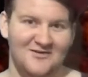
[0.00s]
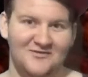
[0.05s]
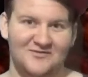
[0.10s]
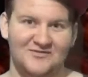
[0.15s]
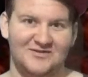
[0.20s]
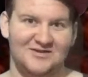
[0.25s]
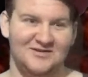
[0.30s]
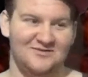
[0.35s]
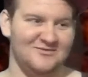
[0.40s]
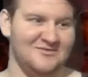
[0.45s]

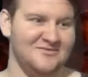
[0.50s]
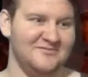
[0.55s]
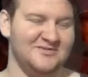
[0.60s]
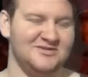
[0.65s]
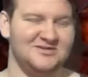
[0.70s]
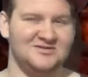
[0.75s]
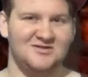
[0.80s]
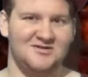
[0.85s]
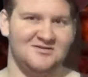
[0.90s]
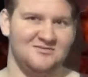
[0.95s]
It wins
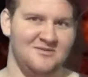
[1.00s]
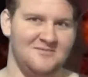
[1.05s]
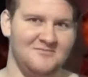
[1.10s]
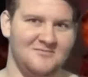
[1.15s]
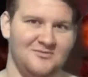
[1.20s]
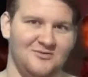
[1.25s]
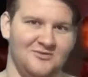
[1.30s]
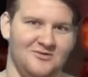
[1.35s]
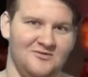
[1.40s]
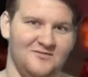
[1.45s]
a lot of
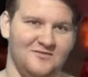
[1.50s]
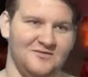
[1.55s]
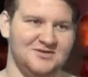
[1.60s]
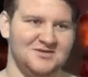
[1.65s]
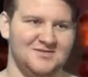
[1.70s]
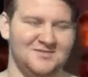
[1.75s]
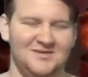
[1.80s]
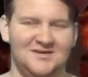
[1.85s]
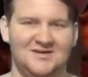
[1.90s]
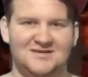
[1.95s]
people over
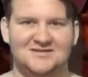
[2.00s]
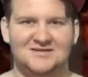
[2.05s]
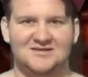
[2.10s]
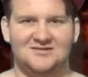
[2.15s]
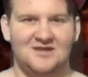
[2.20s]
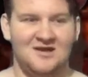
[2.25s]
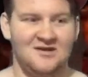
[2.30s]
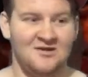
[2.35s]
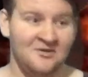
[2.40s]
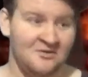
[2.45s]
just because
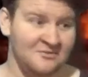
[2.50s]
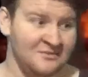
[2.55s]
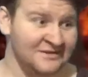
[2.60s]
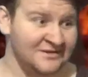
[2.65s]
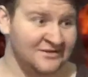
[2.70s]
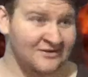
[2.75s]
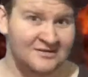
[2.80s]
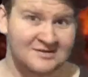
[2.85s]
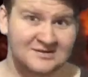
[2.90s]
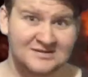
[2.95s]
they're like, oh my
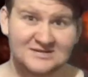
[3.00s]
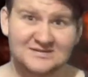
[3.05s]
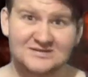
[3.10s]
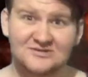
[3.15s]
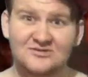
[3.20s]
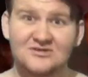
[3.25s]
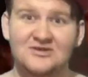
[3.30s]
god, it's so